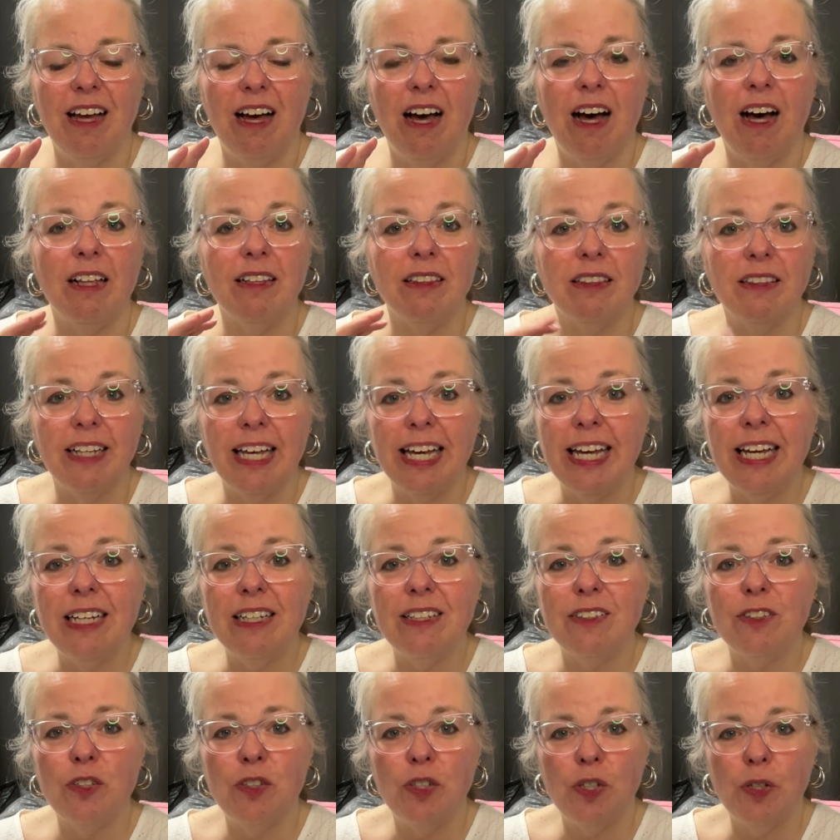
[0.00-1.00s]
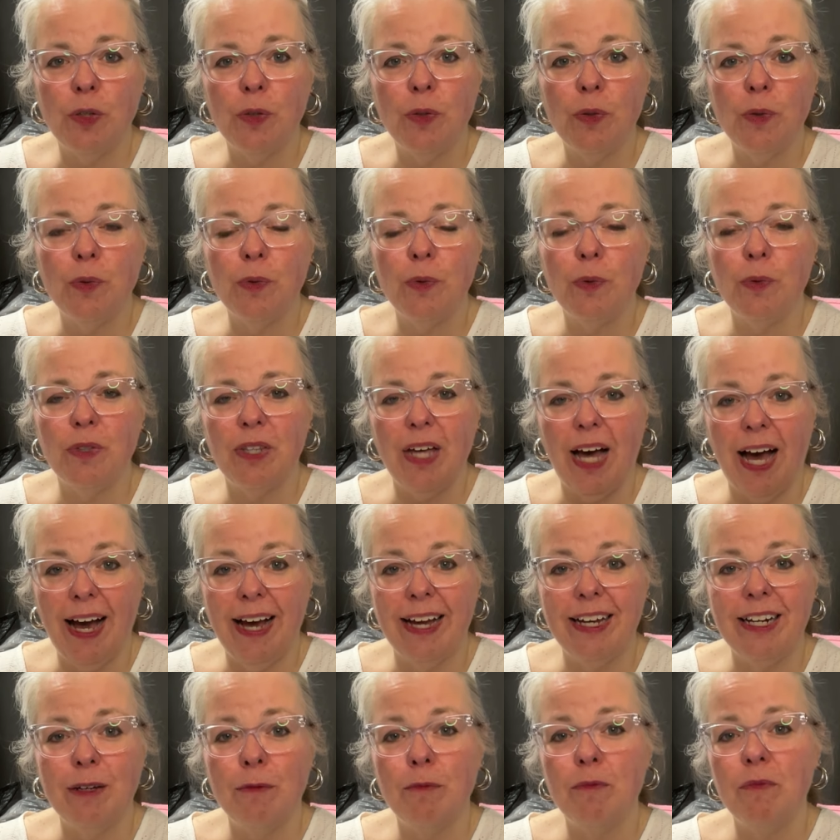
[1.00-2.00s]
a link to the
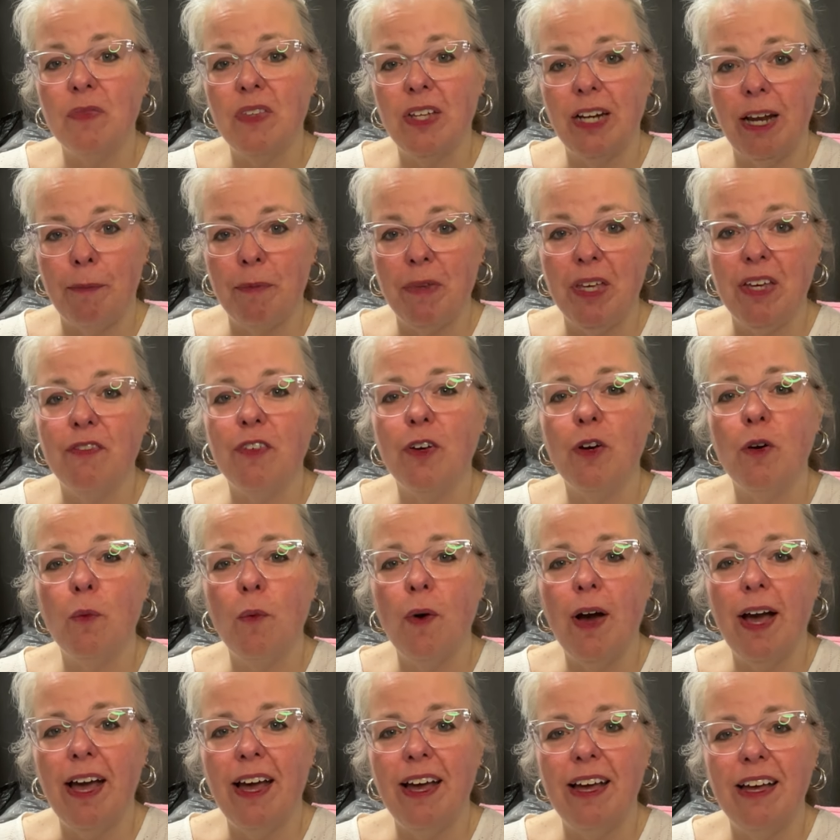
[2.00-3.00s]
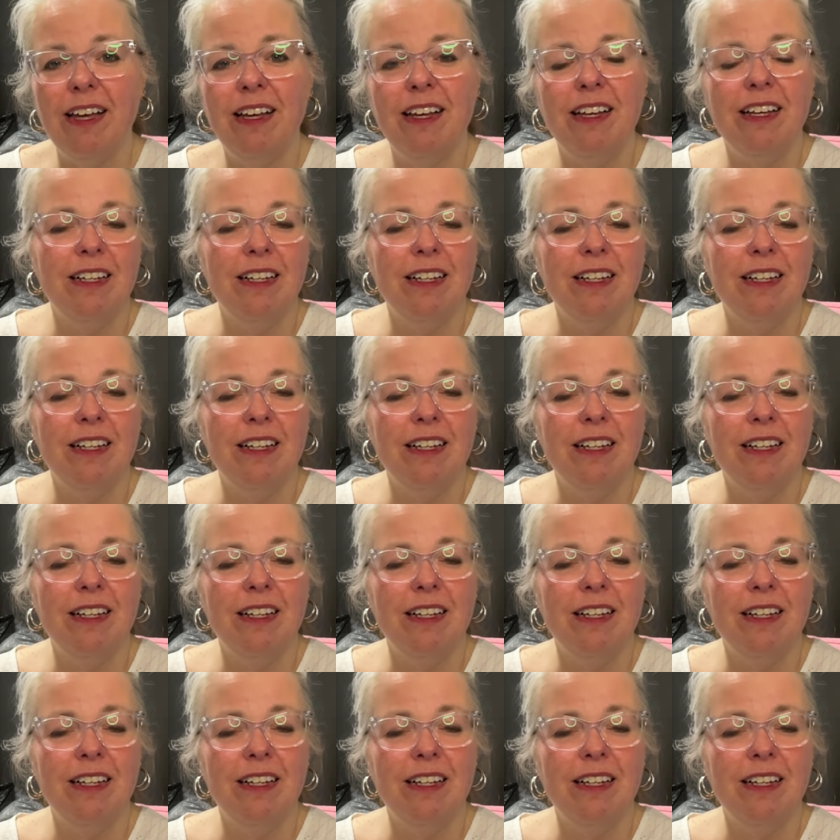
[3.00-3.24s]
item that I'm giving away.